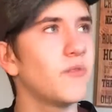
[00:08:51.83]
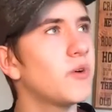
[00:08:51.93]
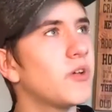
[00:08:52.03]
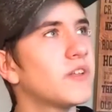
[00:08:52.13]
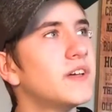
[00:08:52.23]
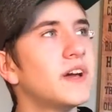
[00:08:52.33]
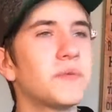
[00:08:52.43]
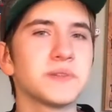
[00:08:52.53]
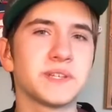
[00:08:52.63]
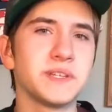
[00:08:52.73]
well,
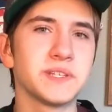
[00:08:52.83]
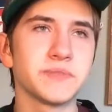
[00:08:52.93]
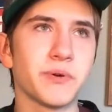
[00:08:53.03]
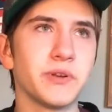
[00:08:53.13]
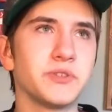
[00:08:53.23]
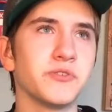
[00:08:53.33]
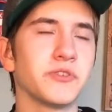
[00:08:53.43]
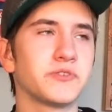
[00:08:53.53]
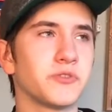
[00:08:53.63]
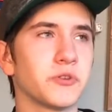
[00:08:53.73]
want to say since Mario
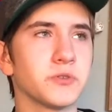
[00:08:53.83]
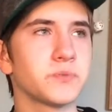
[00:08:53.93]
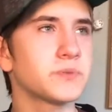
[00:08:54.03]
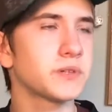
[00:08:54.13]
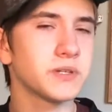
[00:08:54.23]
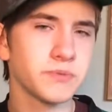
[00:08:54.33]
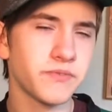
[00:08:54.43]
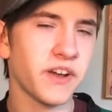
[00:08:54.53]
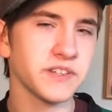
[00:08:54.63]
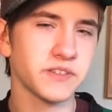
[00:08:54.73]
Circos because
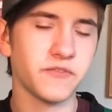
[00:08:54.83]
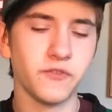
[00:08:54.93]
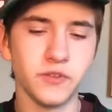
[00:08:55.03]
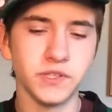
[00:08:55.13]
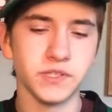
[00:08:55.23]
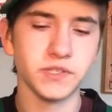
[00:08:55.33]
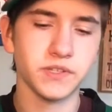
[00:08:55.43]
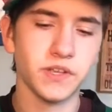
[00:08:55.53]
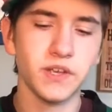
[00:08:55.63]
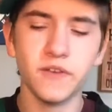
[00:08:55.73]
we've had a few
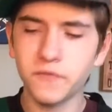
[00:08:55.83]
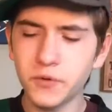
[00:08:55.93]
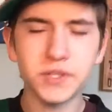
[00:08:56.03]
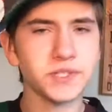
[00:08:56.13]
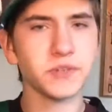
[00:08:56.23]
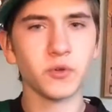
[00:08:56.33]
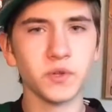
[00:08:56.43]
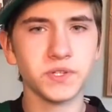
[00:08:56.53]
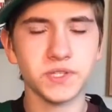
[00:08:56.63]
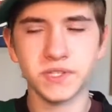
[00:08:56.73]
decent, few decent
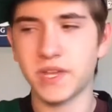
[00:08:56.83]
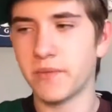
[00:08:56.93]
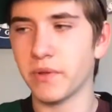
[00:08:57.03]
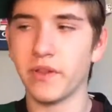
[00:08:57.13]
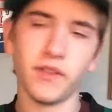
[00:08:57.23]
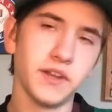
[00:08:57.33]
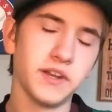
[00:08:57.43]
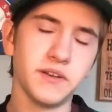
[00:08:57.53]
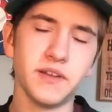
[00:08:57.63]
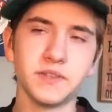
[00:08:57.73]
goalies since then, but
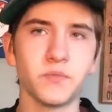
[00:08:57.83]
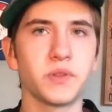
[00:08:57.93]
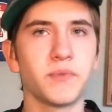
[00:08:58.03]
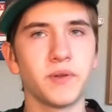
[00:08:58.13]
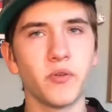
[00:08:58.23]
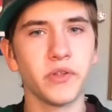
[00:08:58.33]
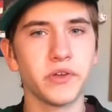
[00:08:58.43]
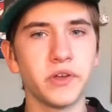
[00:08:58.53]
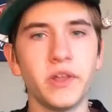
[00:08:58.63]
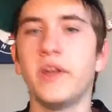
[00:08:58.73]
Lehtonen hasn't really been all
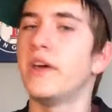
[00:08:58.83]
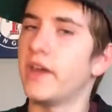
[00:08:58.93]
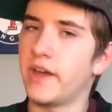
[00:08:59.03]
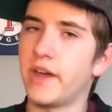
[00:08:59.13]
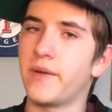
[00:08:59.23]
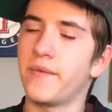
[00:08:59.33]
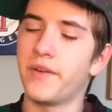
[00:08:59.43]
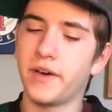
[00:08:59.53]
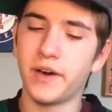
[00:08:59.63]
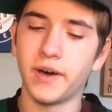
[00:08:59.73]
that good.
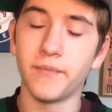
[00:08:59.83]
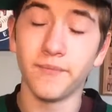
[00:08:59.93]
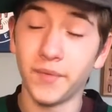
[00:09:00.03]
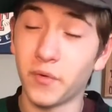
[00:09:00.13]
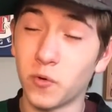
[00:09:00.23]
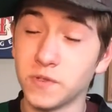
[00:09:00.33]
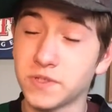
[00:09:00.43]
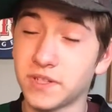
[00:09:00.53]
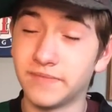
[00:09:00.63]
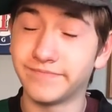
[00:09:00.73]
And um, of
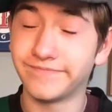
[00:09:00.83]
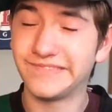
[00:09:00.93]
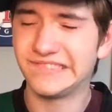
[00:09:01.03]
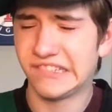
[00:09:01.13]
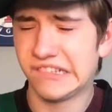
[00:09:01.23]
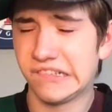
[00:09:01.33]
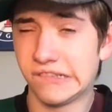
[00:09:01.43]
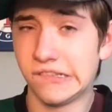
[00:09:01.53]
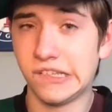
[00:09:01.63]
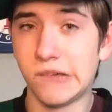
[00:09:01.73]
course, um,
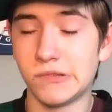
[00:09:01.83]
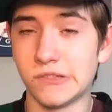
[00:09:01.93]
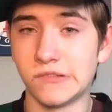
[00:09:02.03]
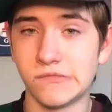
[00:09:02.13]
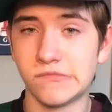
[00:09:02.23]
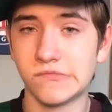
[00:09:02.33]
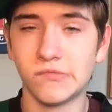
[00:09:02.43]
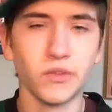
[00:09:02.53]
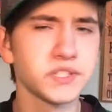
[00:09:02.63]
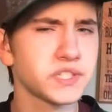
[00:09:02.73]
yummy.
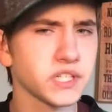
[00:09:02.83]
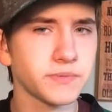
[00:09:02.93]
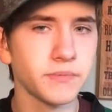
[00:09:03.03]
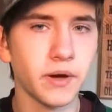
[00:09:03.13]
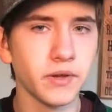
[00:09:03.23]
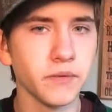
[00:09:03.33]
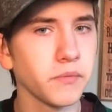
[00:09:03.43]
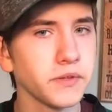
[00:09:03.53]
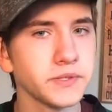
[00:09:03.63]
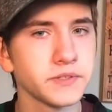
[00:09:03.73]
Well, let's not speak about him,
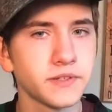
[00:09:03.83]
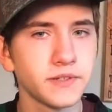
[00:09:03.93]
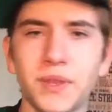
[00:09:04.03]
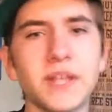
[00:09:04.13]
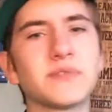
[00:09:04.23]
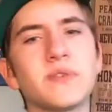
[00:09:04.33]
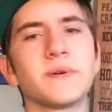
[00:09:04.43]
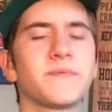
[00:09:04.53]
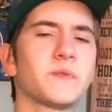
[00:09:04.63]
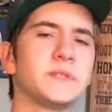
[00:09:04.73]
please. But that's what
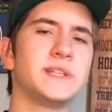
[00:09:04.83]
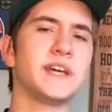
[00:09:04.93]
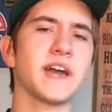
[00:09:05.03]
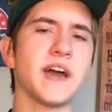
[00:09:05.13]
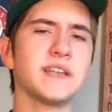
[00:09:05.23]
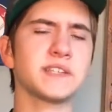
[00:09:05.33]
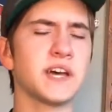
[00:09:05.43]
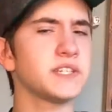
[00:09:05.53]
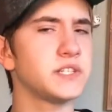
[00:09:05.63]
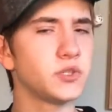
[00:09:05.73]
we have for today, guys.
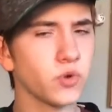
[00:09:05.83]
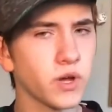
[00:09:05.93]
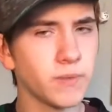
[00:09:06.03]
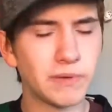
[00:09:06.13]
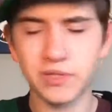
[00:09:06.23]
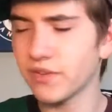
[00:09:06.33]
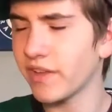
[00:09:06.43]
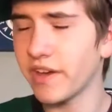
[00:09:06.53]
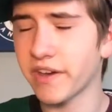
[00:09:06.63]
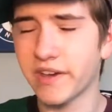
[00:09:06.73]
guys, enjoy. Make sure to
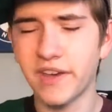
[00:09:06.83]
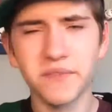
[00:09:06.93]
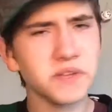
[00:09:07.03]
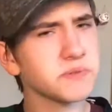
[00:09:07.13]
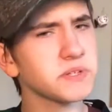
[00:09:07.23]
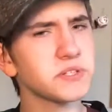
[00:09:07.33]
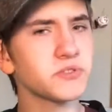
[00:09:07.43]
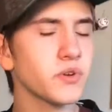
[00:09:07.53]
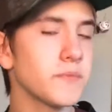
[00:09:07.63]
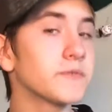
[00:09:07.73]
like. If you guys really
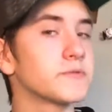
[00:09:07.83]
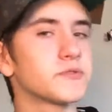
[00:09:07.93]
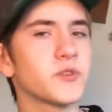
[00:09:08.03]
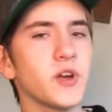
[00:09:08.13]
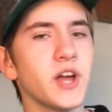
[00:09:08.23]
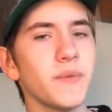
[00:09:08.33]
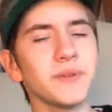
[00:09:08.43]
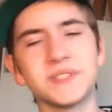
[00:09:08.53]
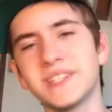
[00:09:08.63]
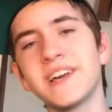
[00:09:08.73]
enjoy, make subscribe. And
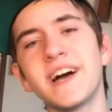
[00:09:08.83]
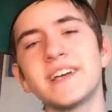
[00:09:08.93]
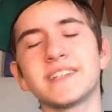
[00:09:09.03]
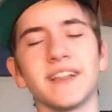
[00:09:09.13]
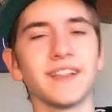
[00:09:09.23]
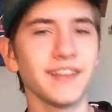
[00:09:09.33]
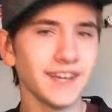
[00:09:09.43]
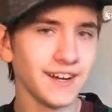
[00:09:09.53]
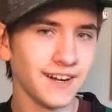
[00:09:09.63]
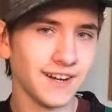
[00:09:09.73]
I'll see you guys all
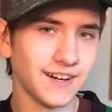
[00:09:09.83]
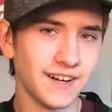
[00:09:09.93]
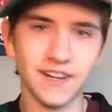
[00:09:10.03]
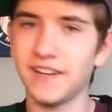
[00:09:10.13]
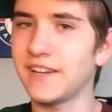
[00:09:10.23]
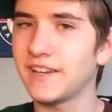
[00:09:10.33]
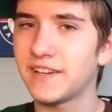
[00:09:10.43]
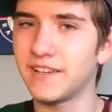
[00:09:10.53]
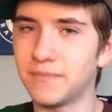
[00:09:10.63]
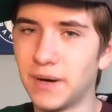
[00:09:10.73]
later.
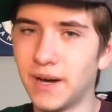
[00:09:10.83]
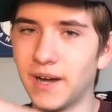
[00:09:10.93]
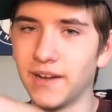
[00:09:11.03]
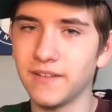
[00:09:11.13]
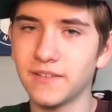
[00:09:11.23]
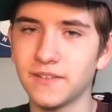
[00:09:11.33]
Goodbye.